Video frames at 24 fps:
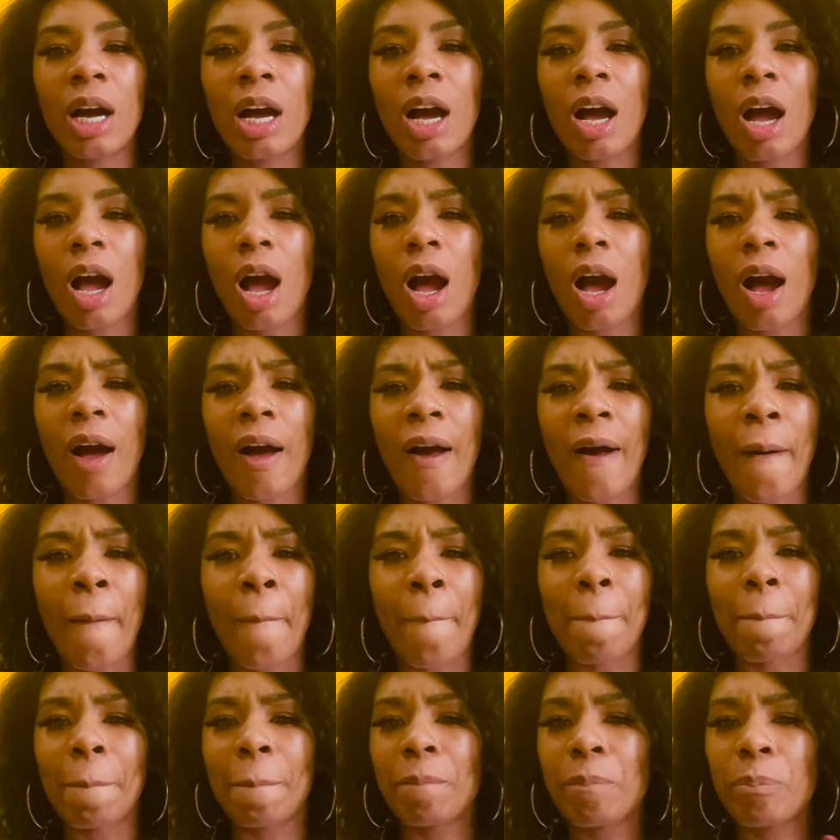
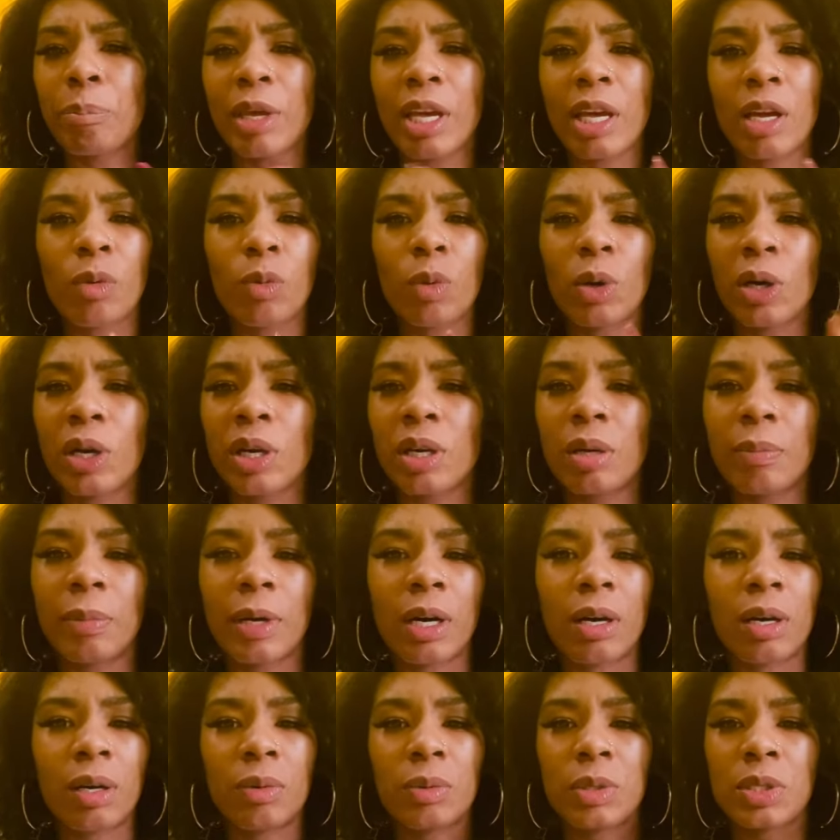um, being worried
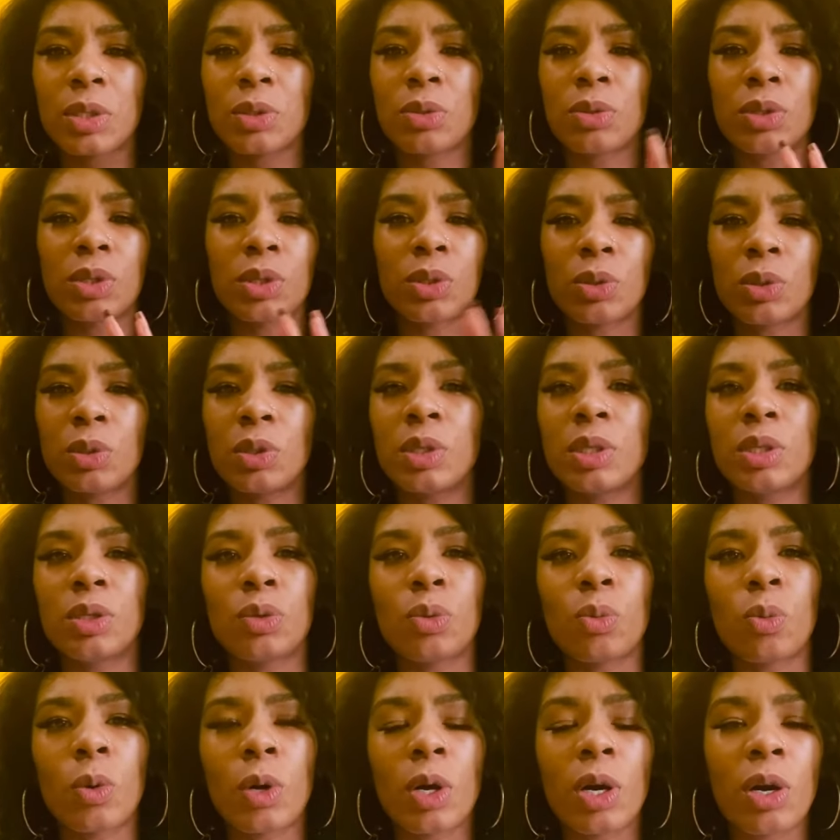about what's going on in the
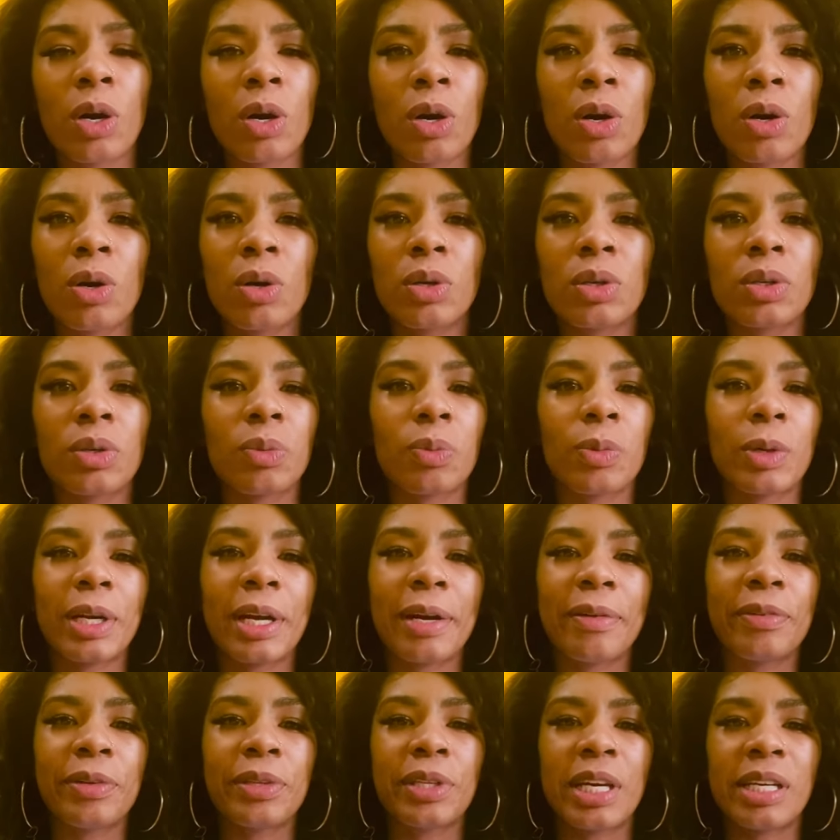world,
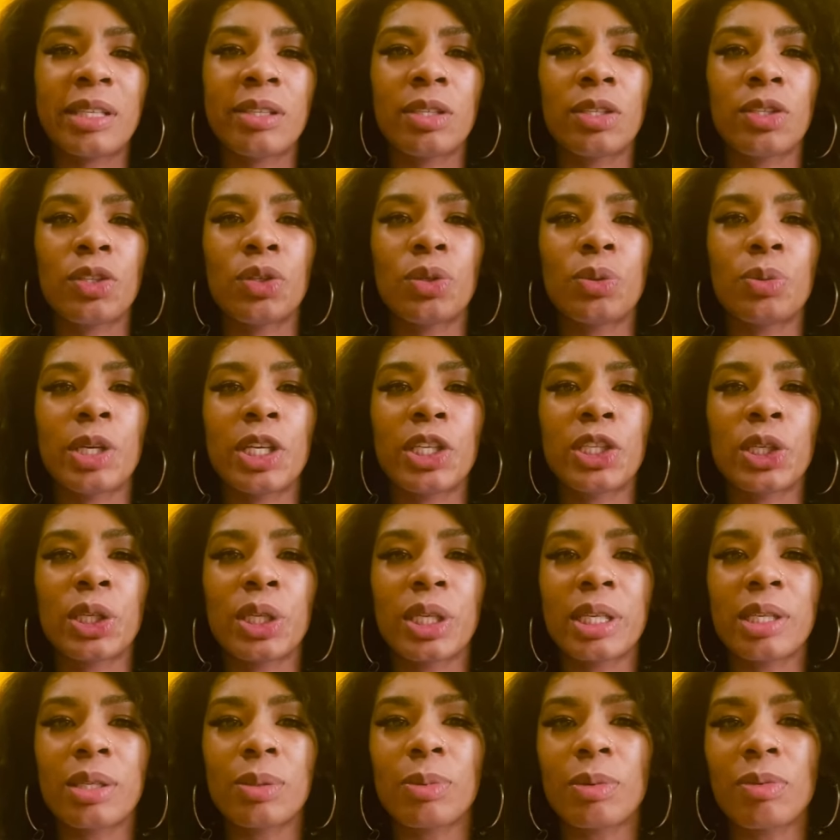whatever that situation
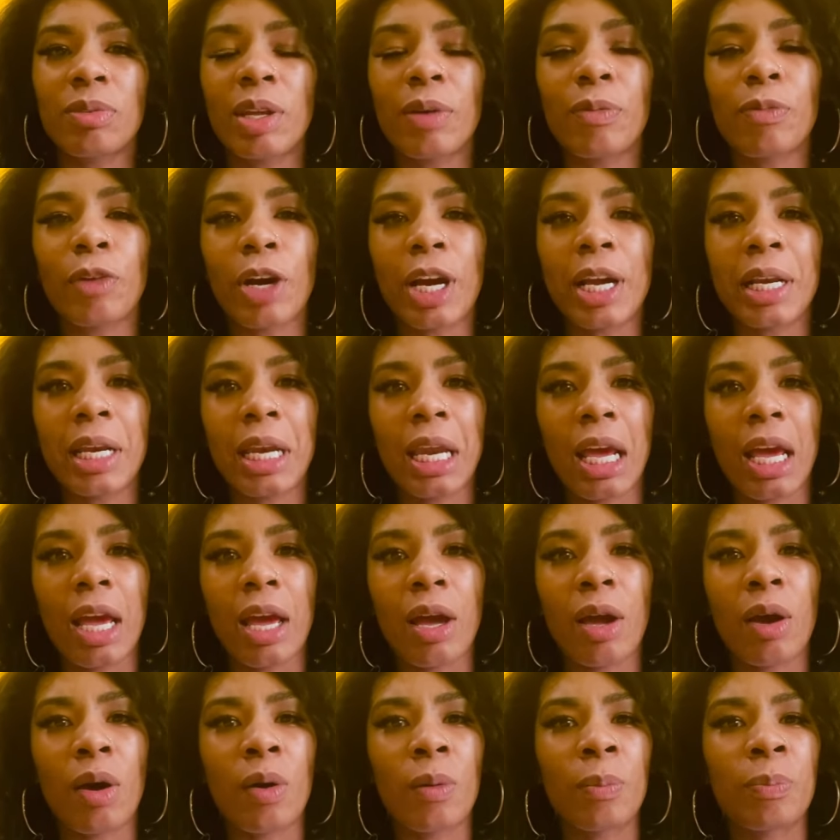is with them right
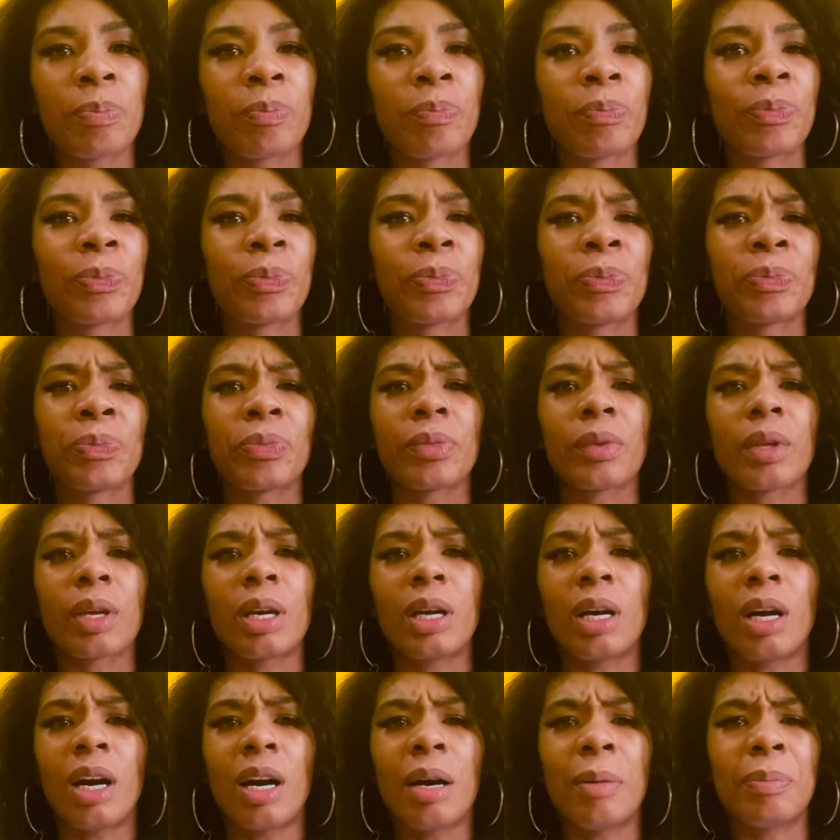now.
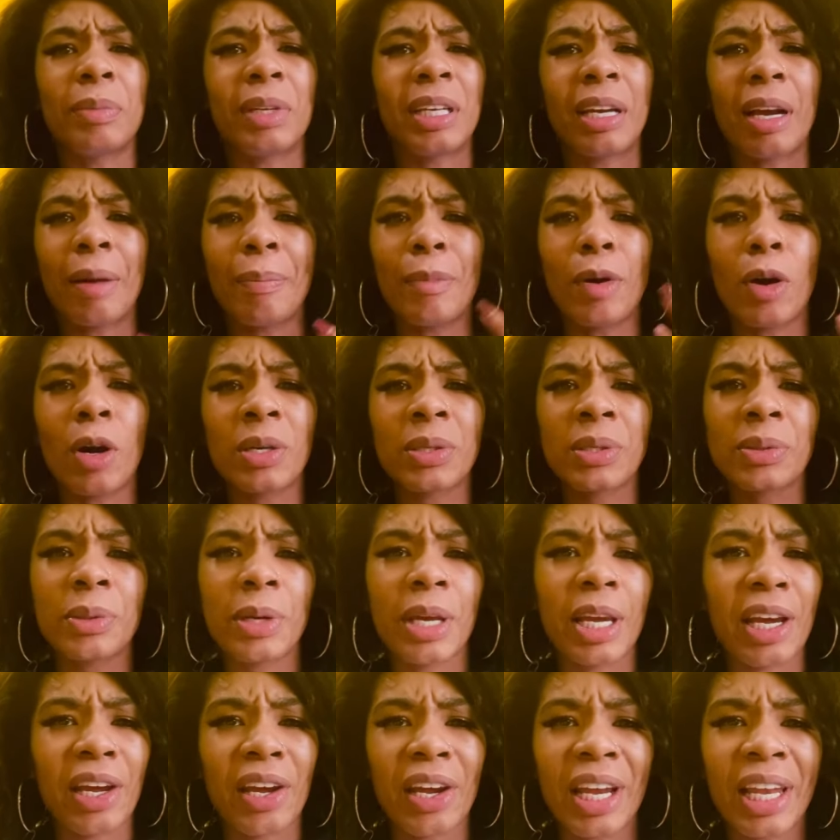Um, and I'm also
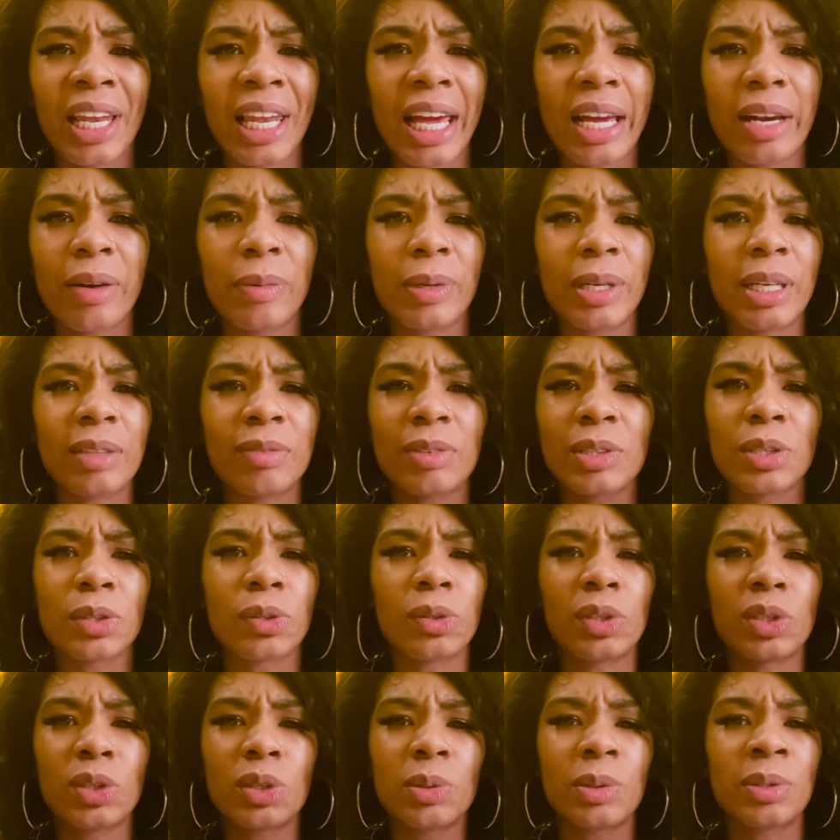hearing like whatever's
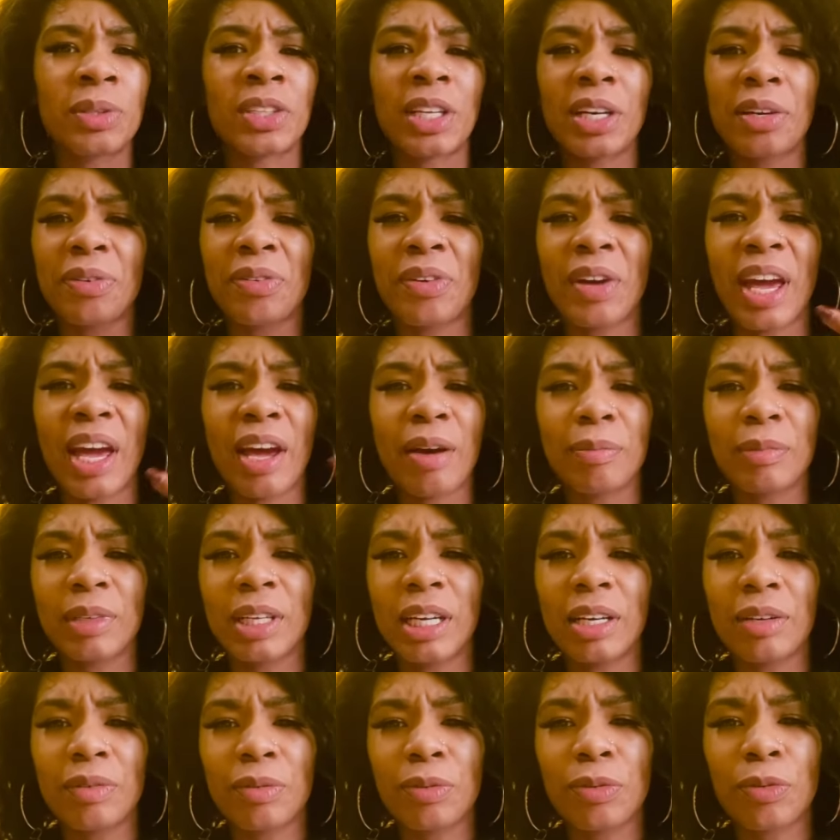going on with their family
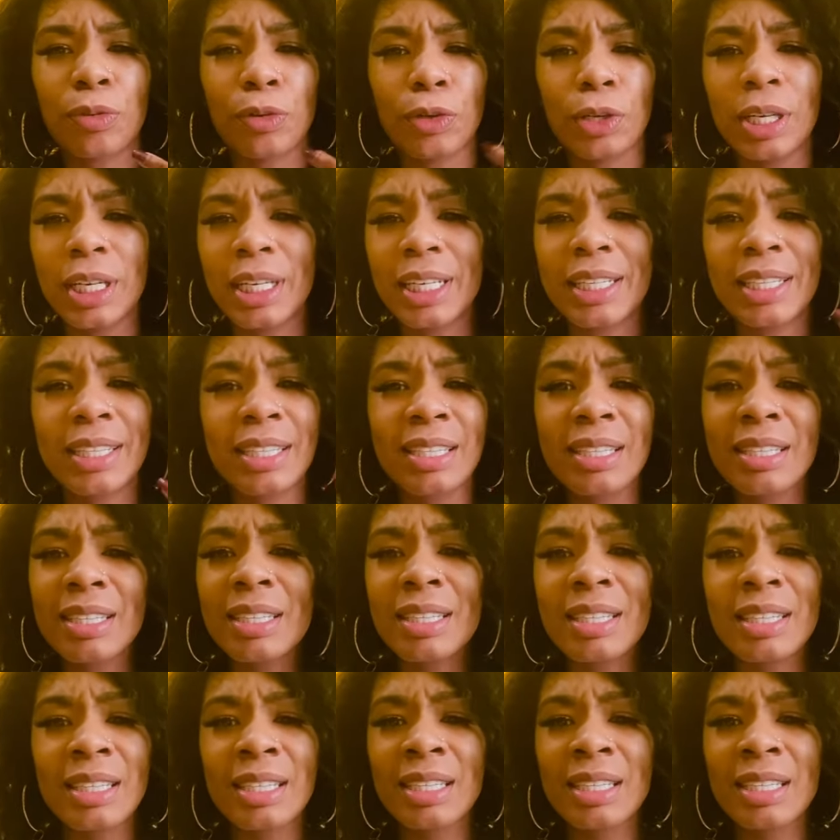and friends